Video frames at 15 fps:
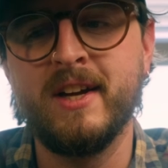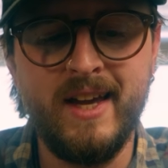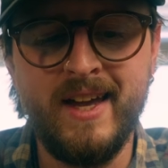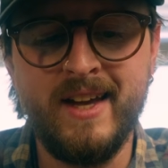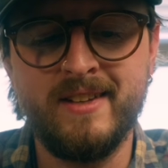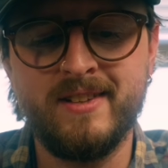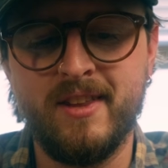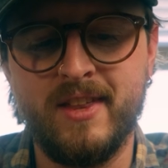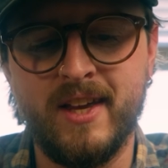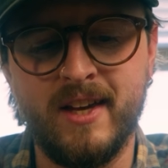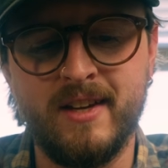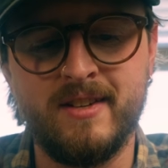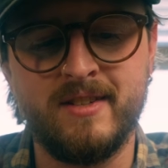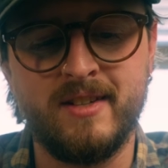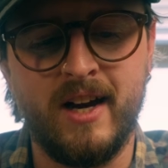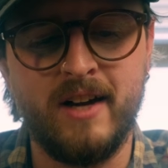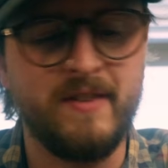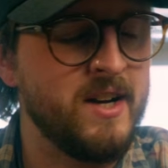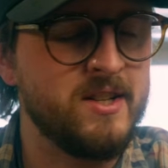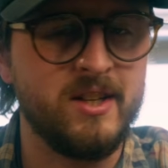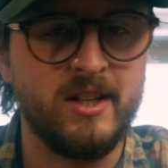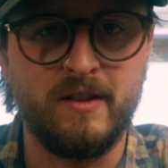And the thing is, I've
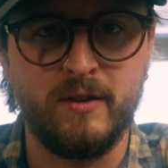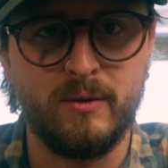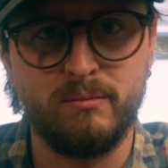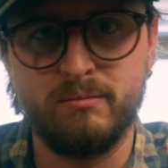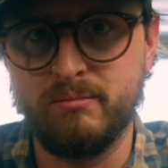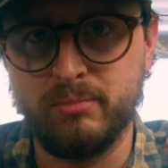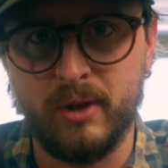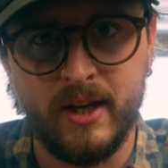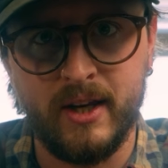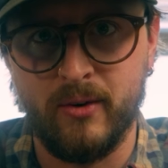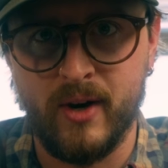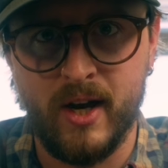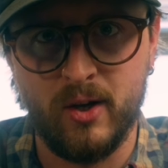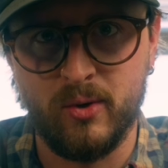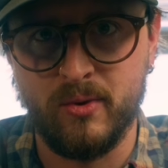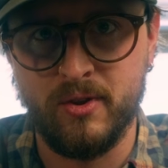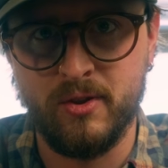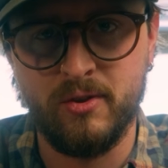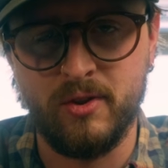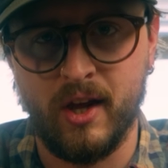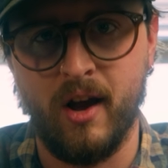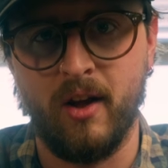actually even played around
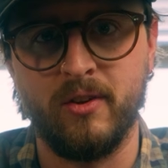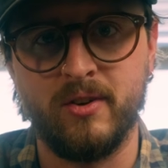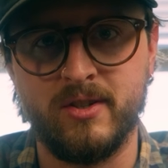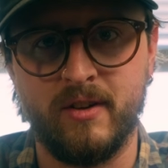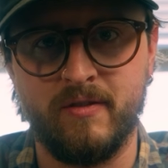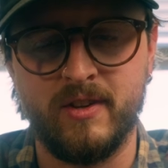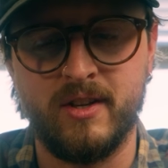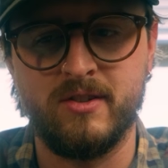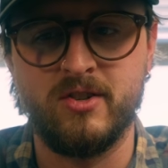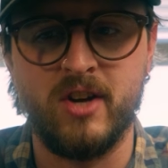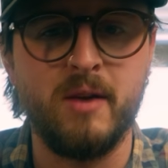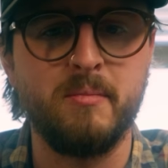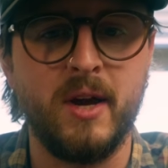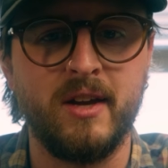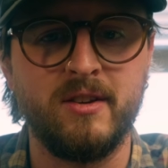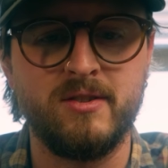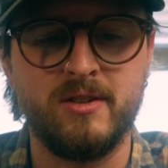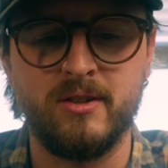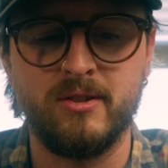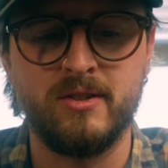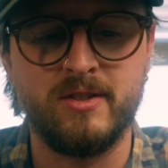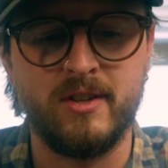with the colors on these JPEGs
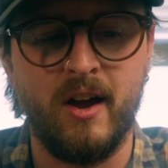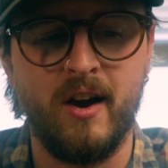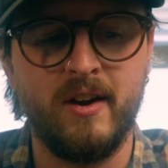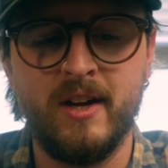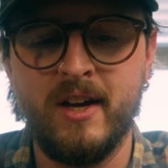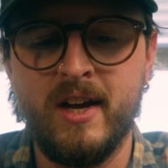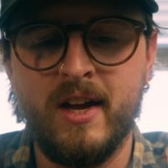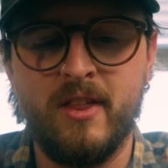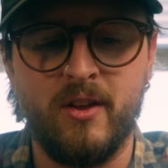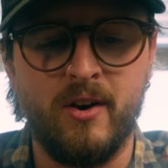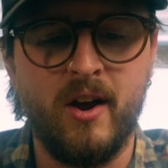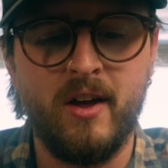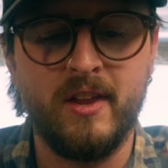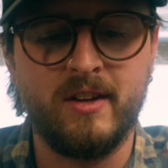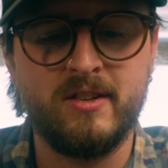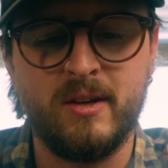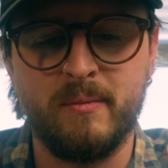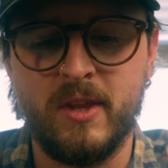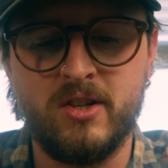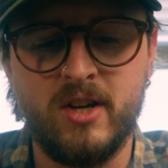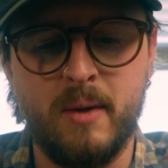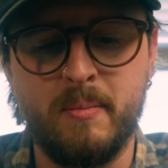too. They're not like some
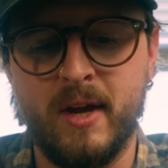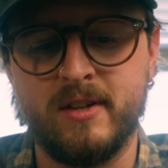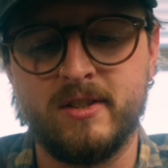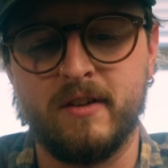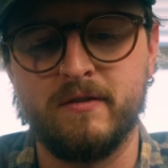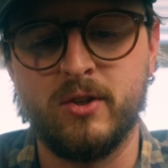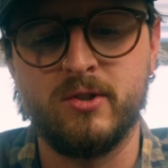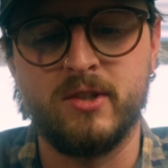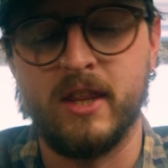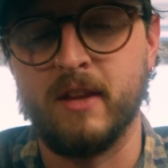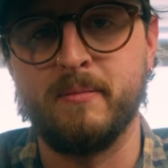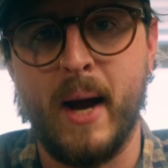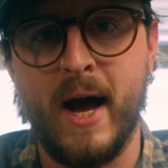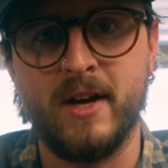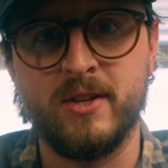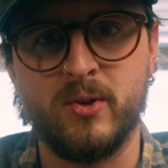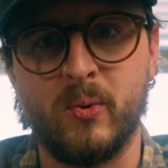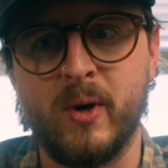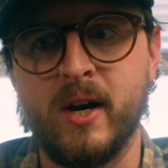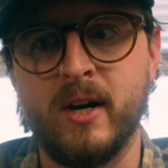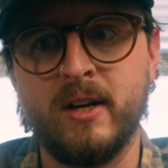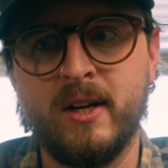of the JPEGs I've used in the past
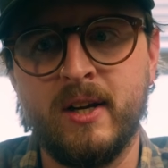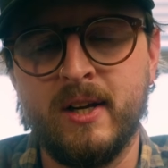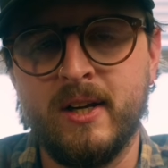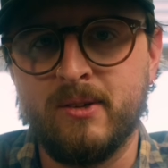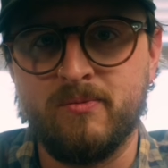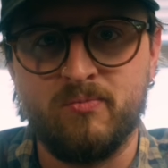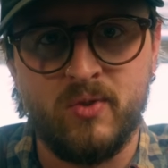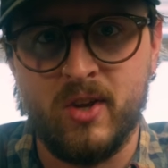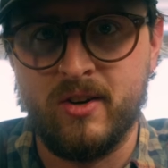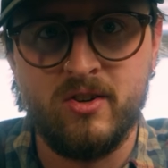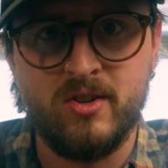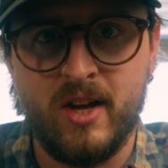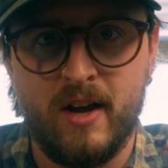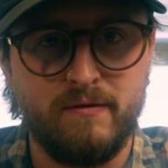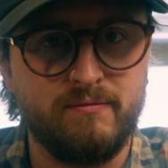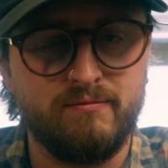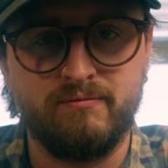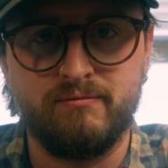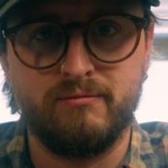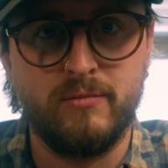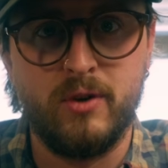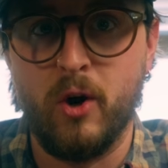where they just have
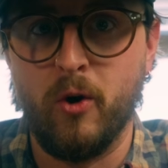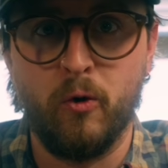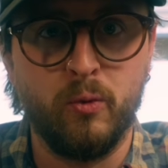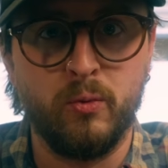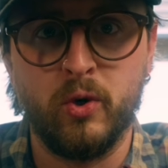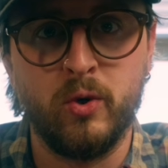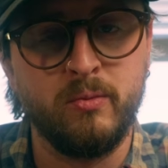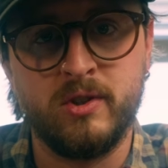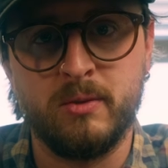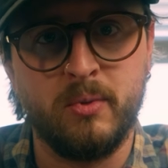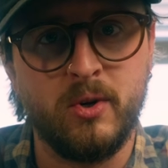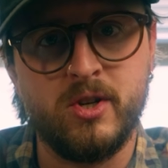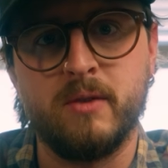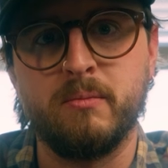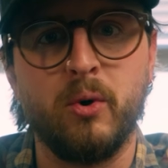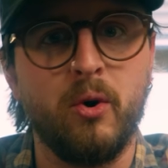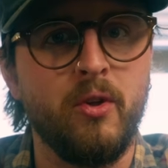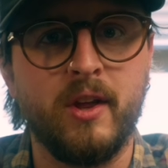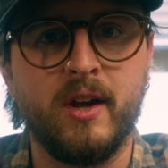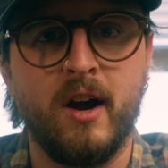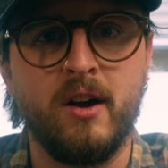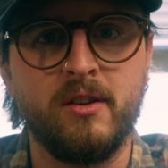no room to push and pull
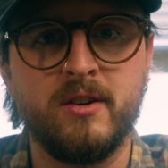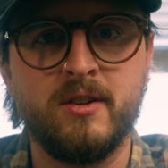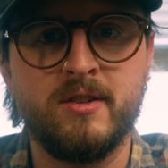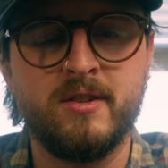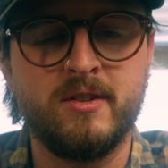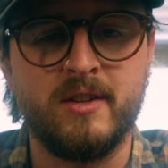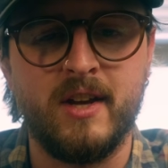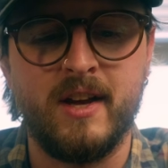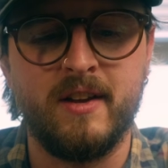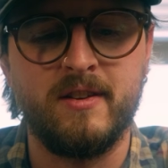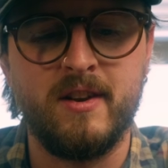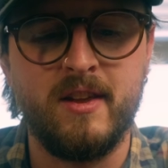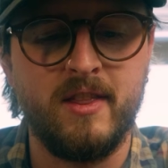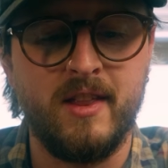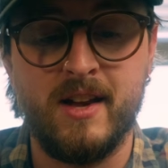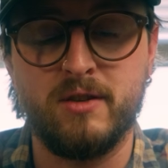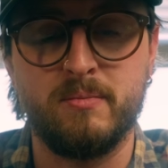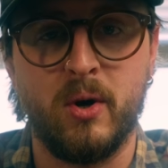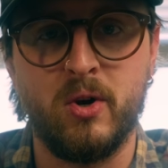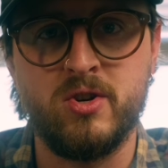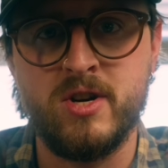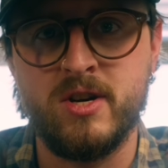the colors and the
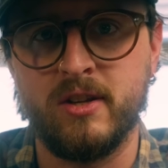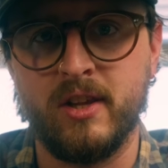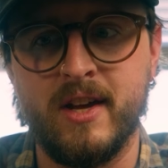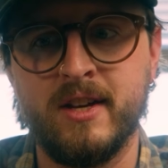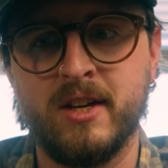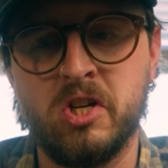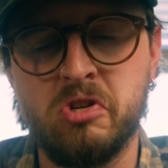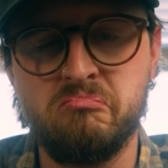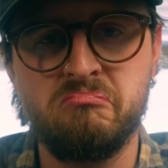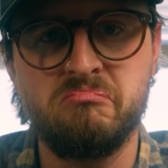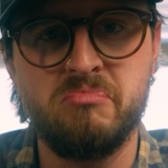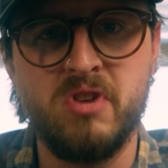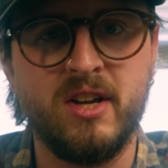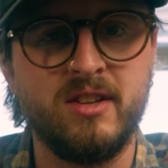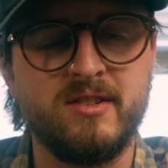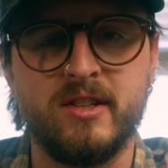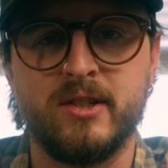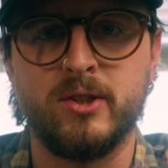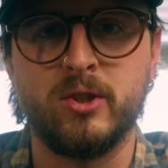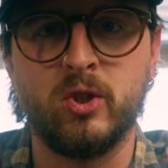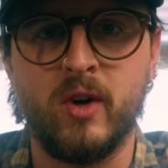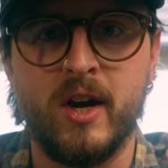exposure. Like you can
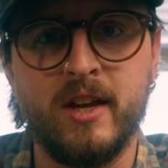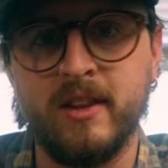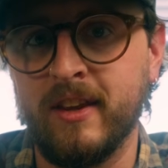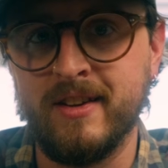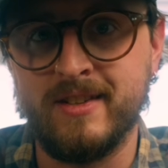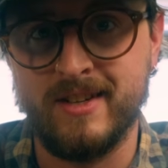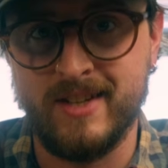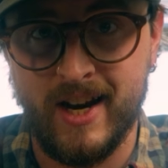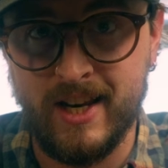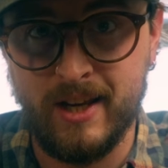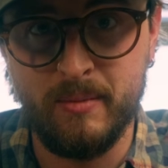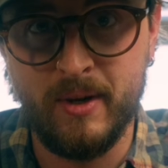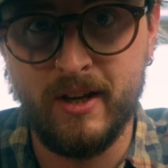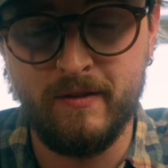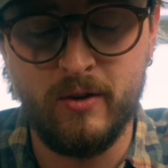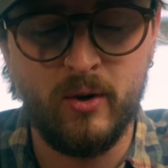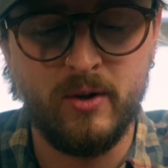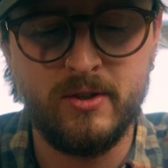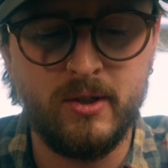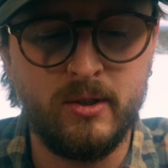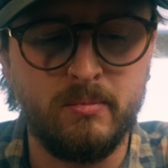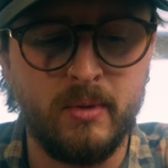still grade these a tiny bit if you
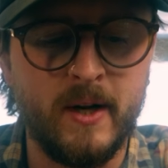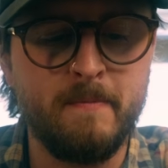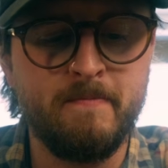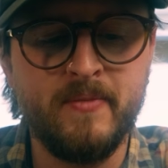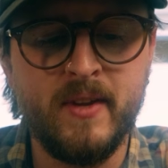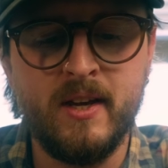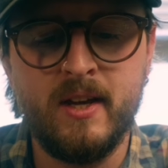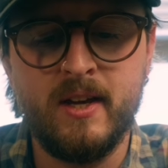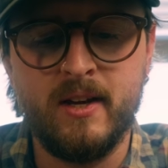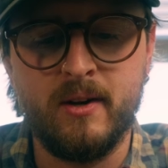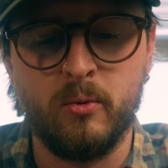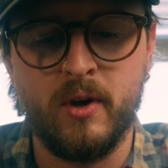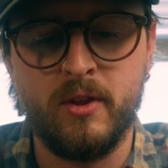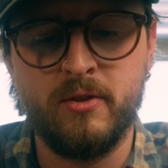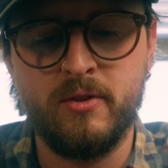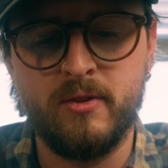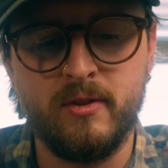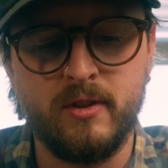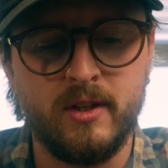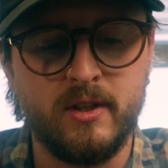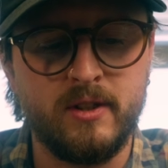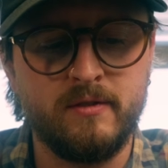want to, but with
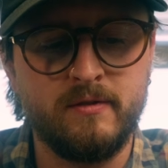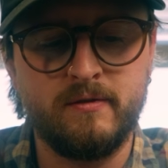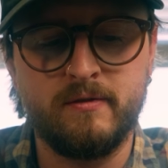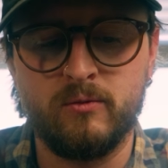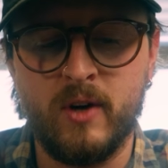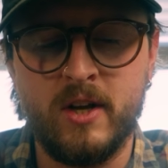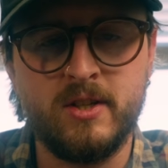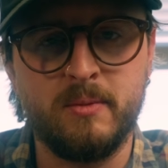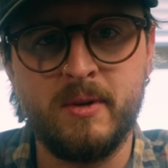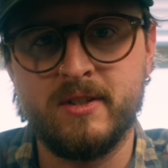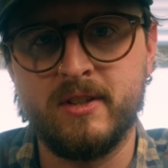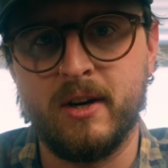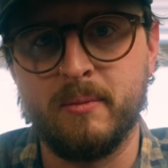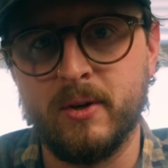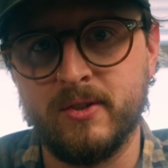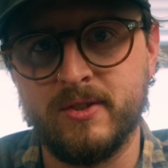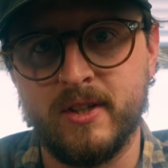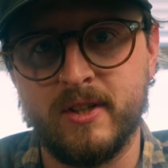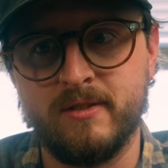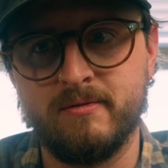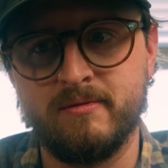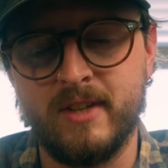the recipes that are built
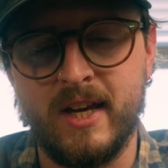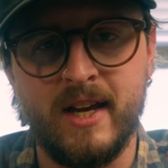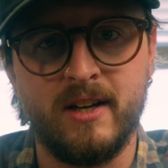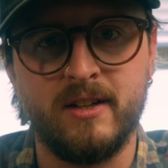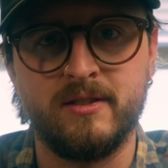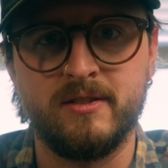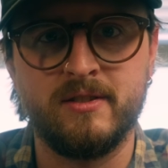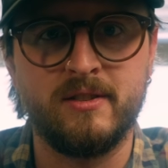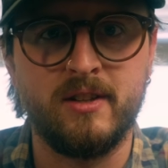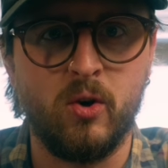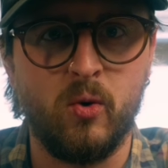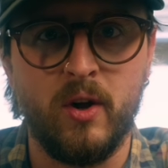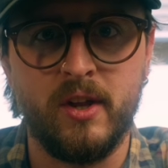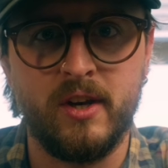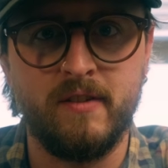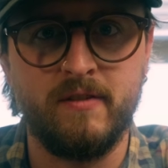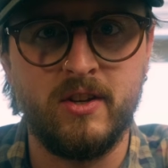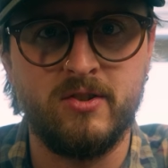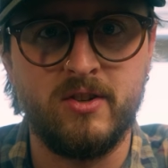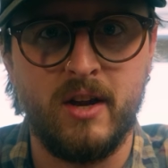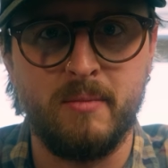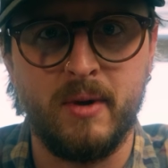in and the quality of
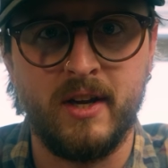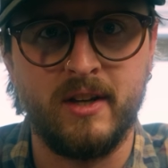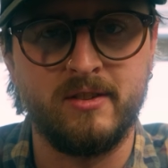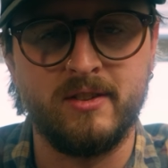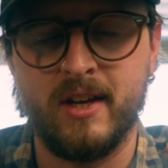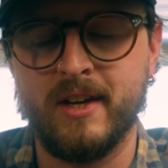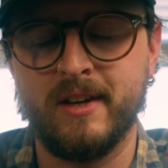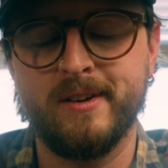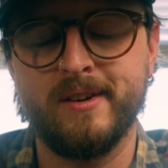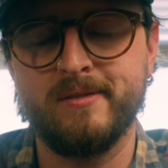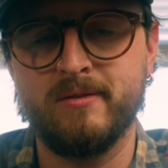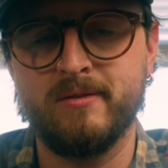these JPEGs, like